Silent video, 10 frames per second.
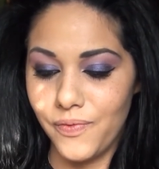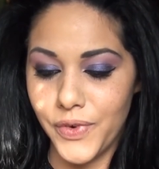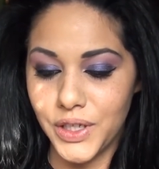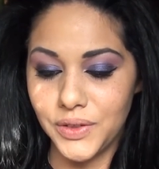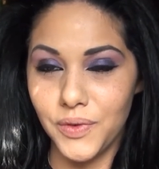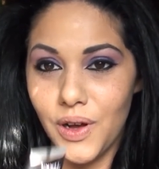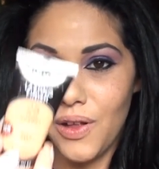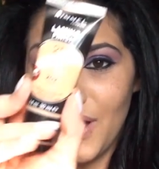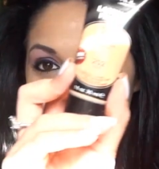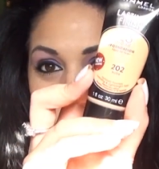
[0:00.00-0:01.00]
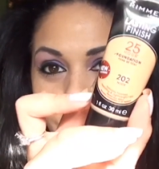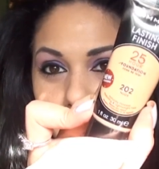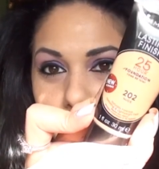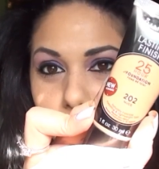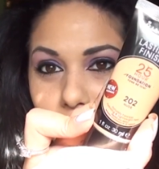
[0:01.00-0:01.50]
First of all, I put
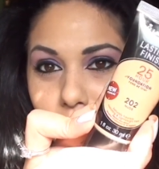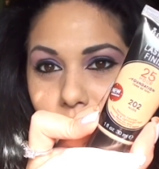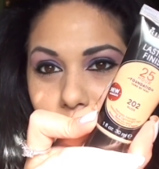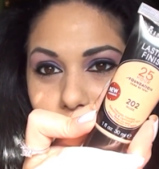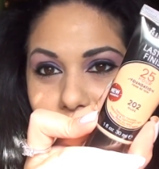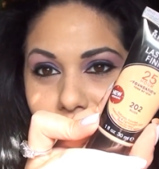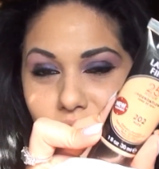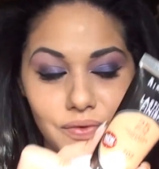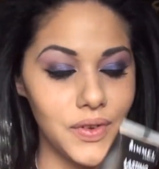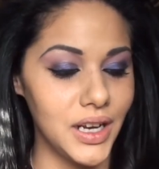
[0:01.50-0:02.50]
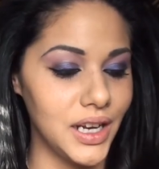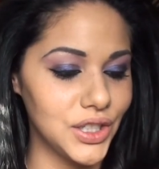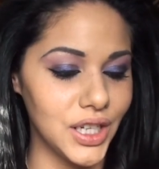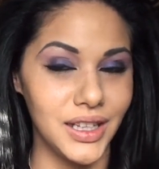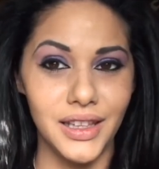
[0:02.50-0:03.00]
on my Rimmel Lasting
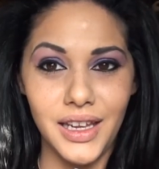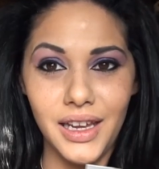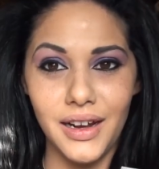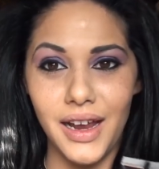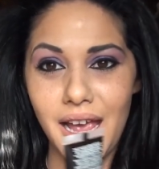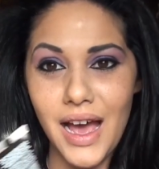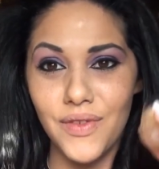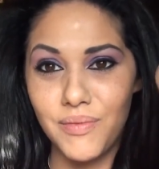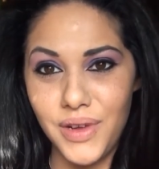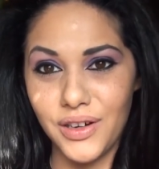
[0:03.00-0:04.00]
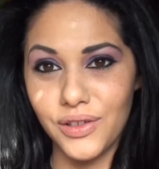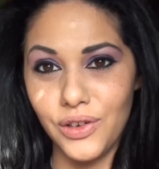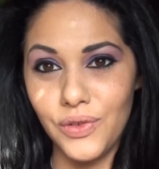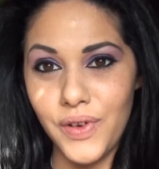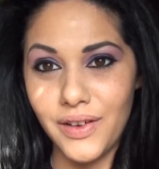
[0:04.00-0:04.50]
Finish, and then I have a
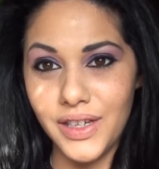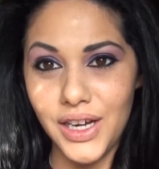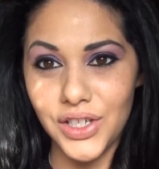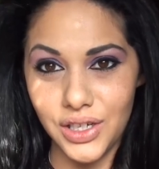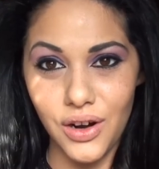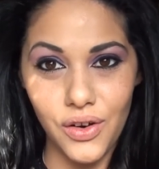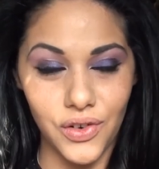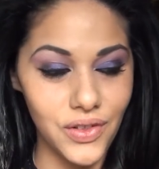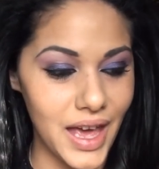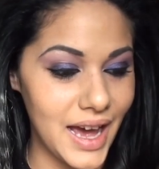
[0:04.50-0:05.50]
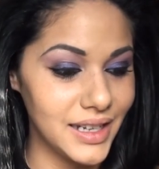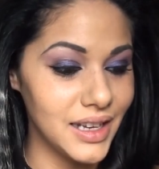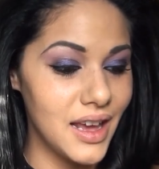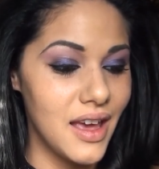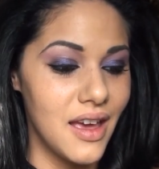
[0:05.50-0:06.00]
mineral foundation over that.
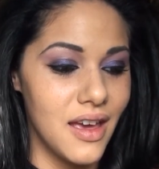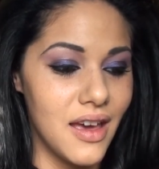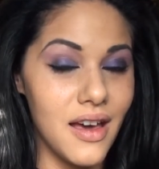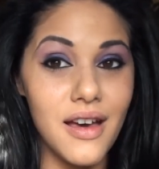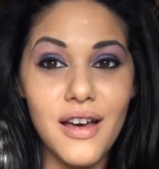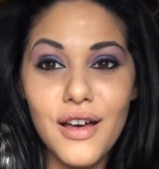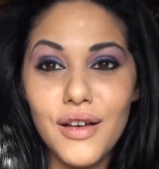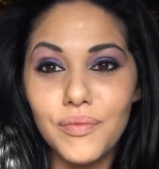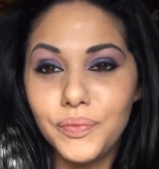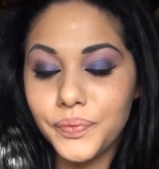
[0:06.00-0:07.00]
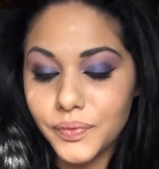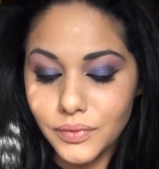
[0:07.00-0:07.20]
And